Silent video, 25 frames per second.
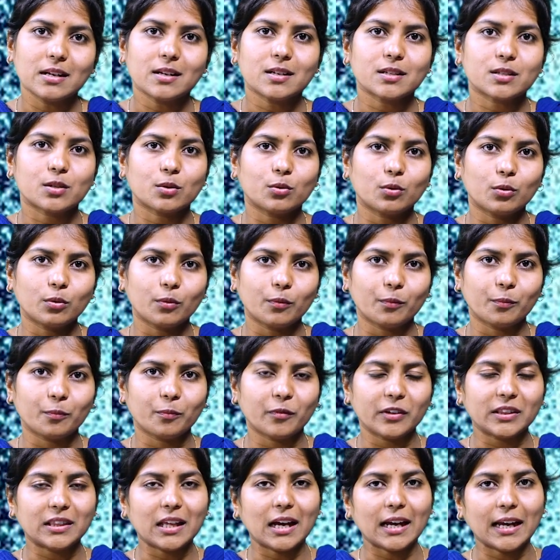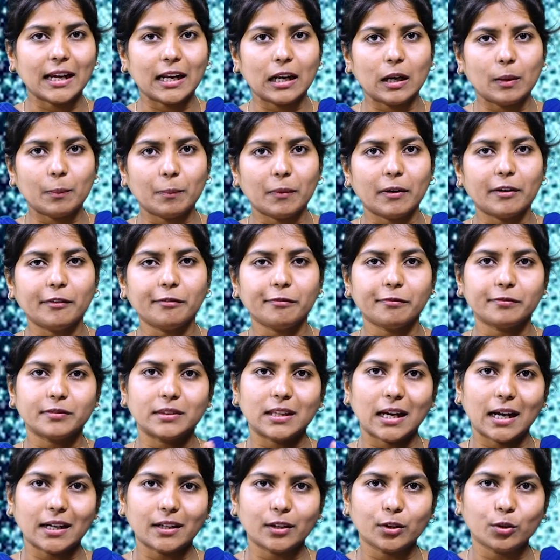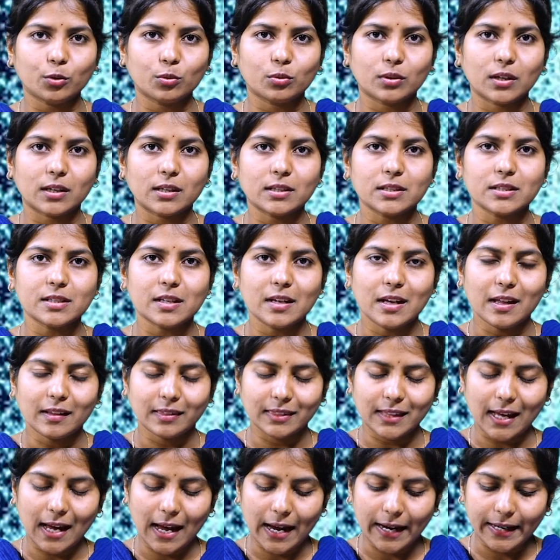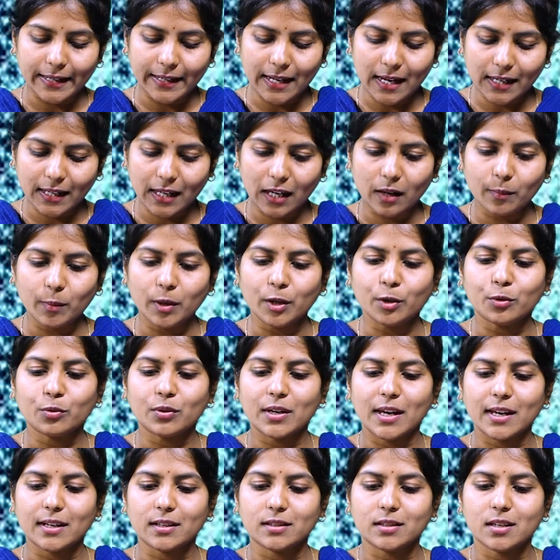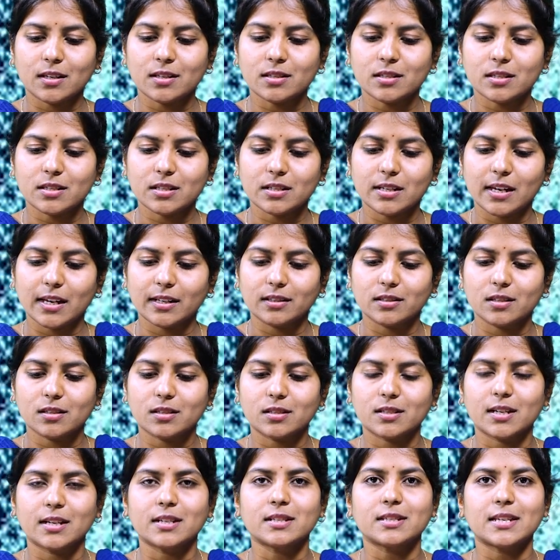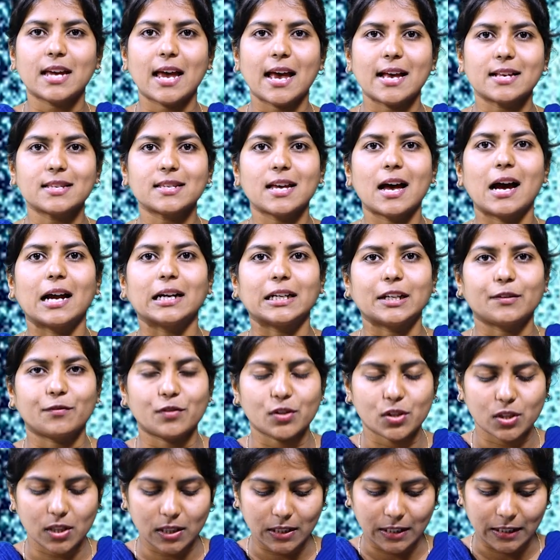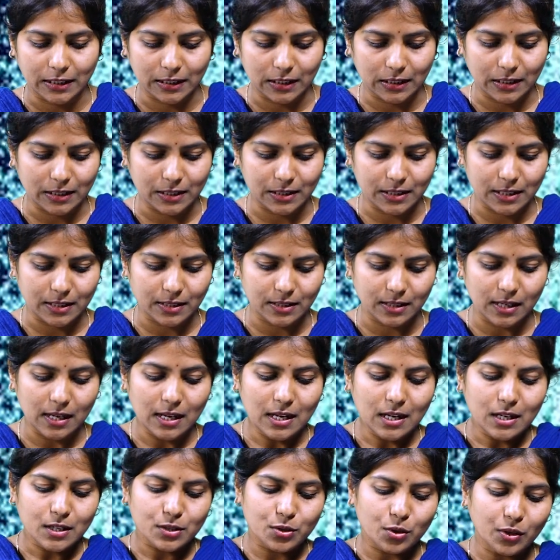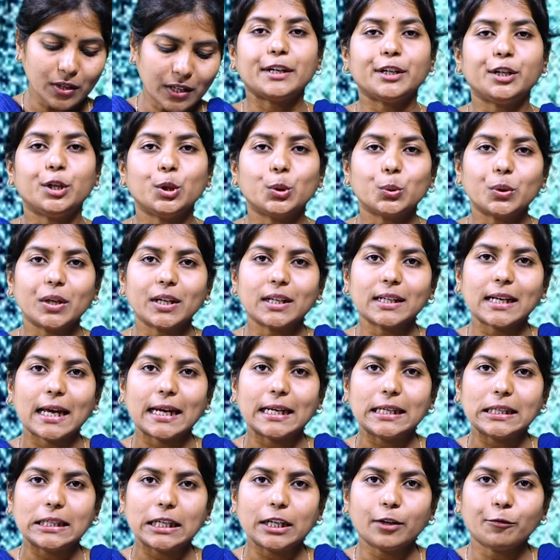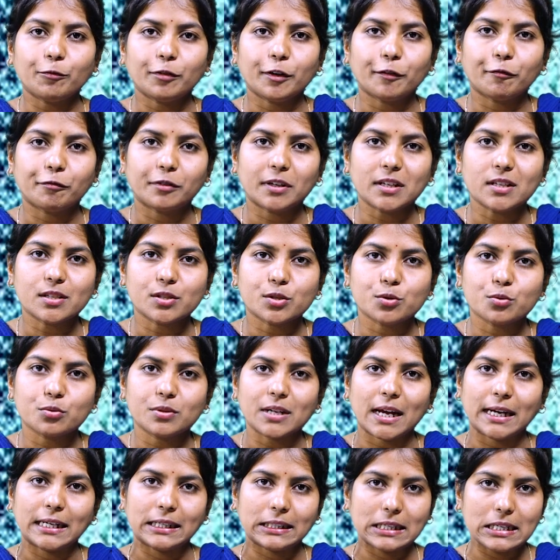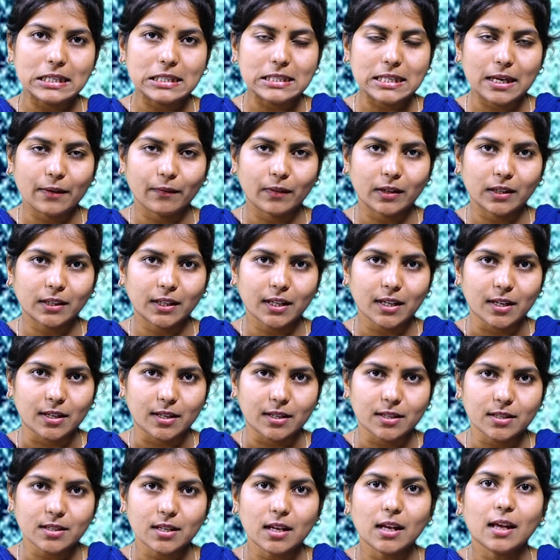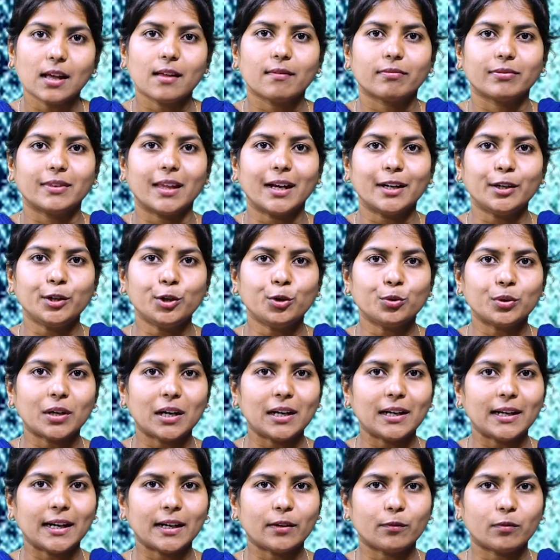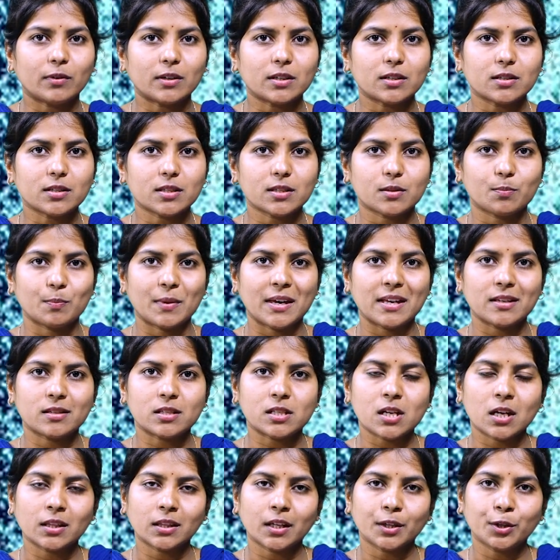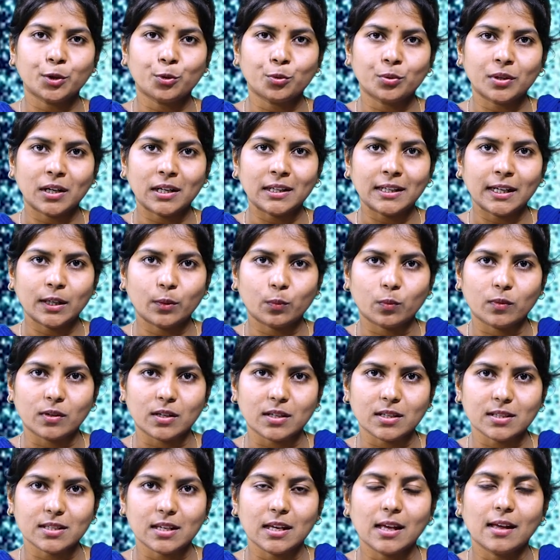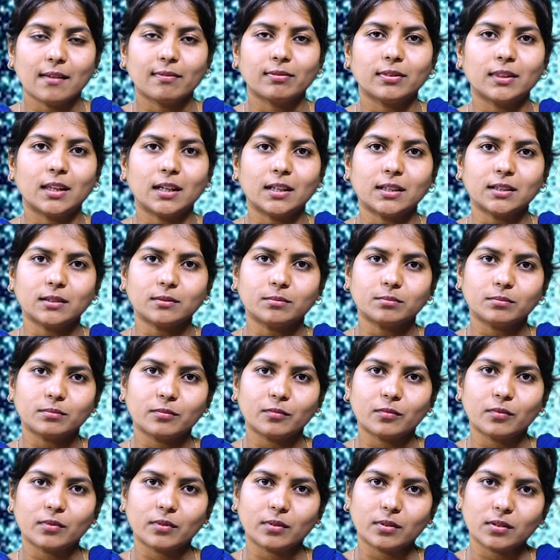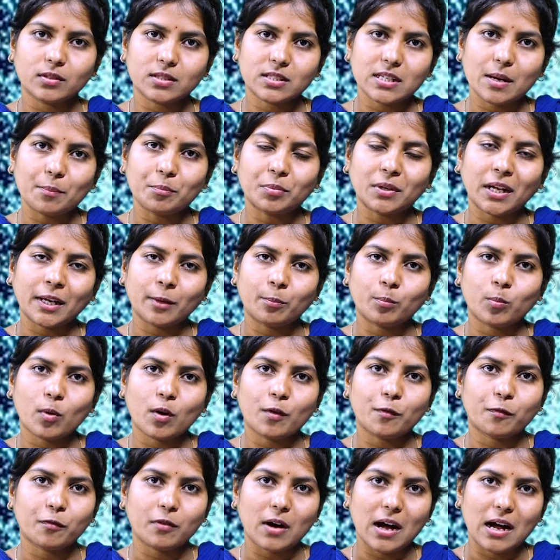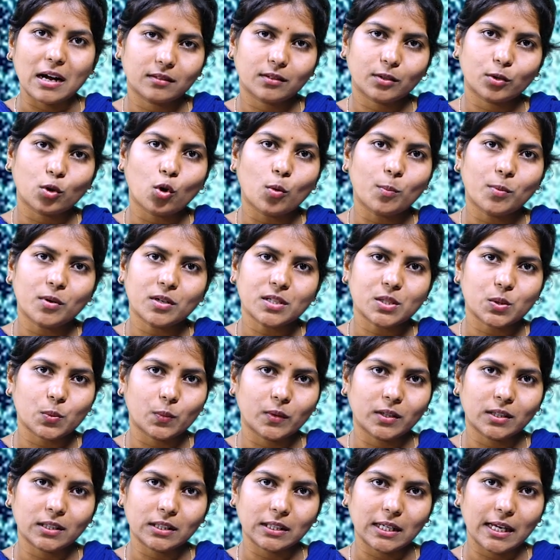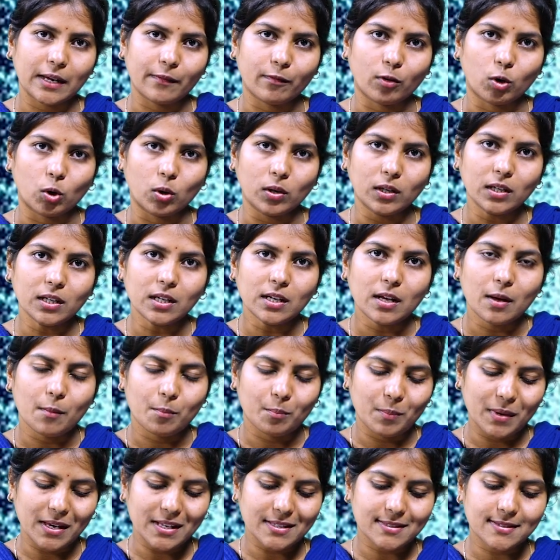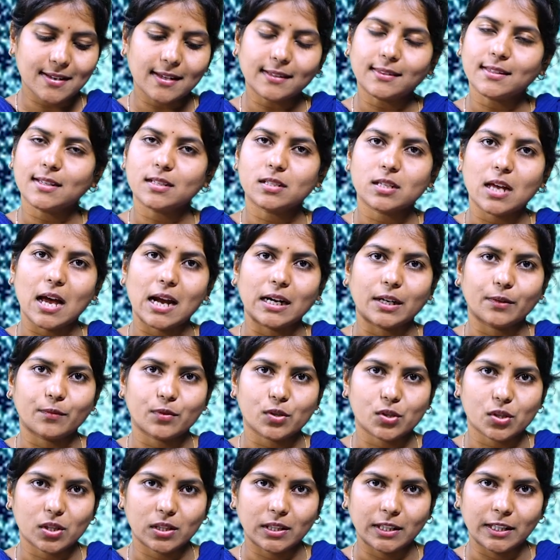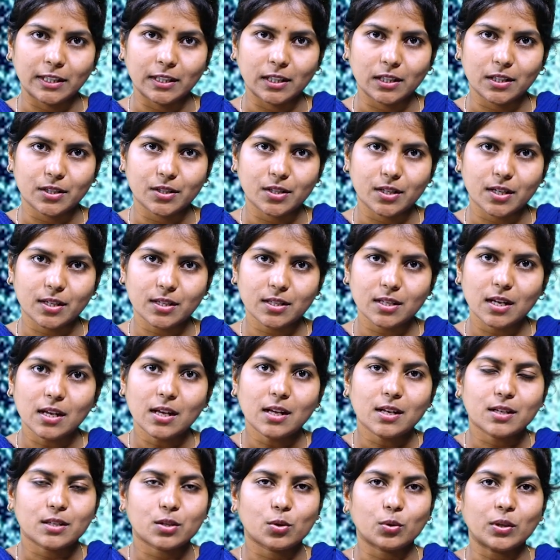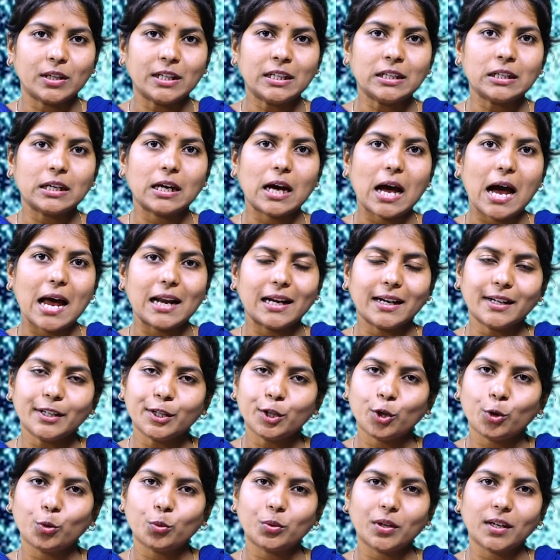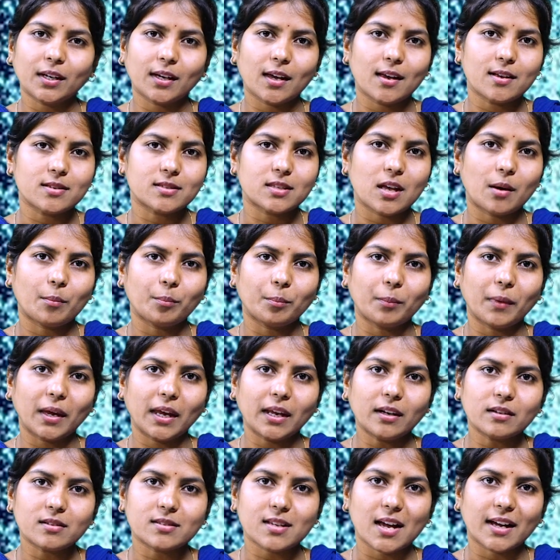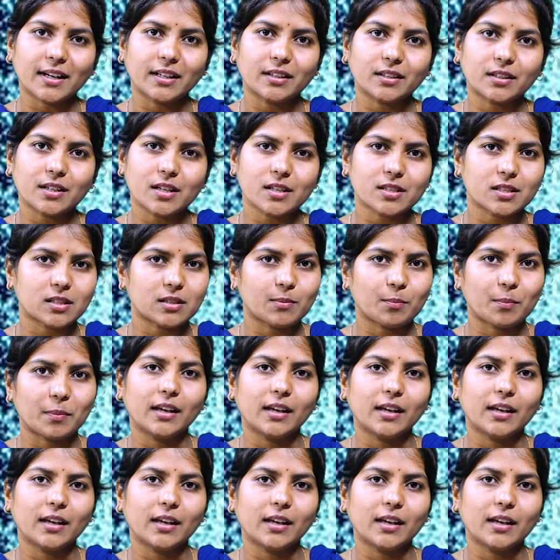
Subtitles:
So with the help of that neurons, the idea came into existence as artificial intelligence. So during 1950s to 1970s, the neural networks, based on the neural networks, some type of robots were evolved based on this artificial intelligence. So in Alan Turing is the main scientist.